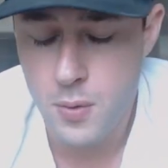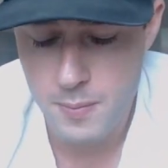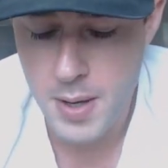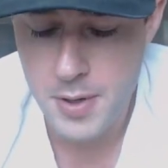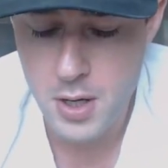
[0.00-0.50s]

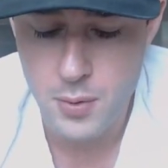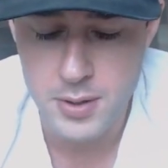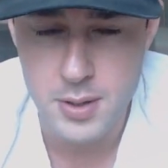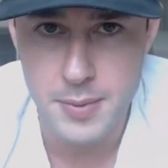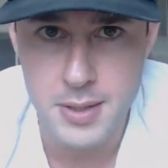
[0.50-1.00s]
Maybe you don't
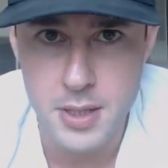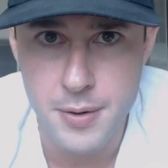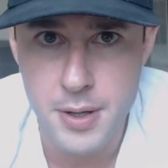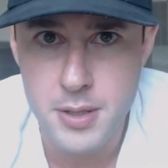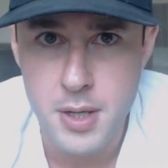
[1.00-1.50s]
want something
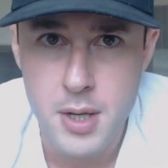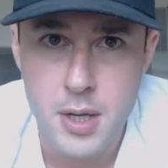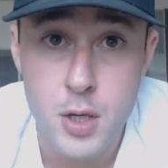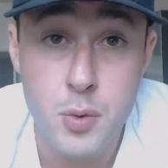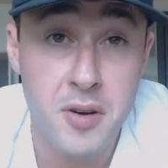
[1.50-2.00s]
serious.
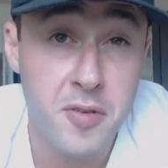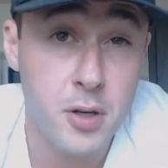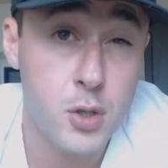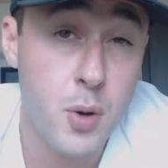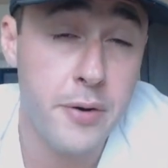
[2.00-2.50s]
You want to
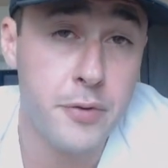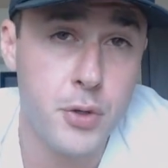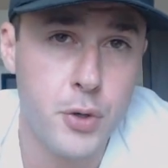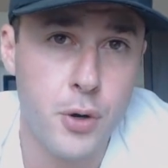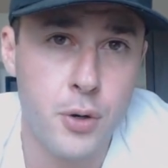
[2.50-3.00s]
fuck 12
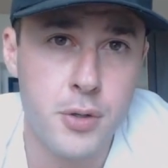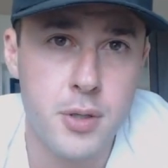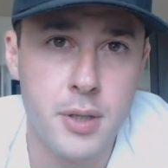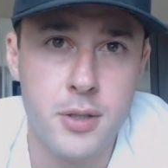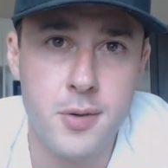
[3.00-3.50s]
new
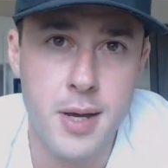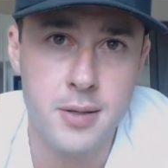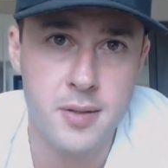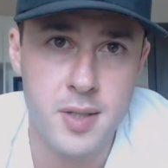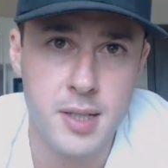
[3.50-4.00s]
girls in
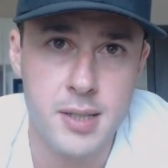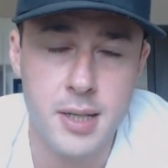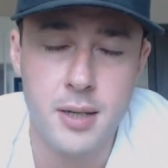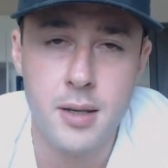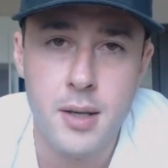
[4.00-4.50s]

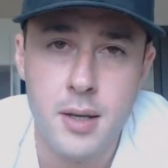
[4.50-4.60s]
2016.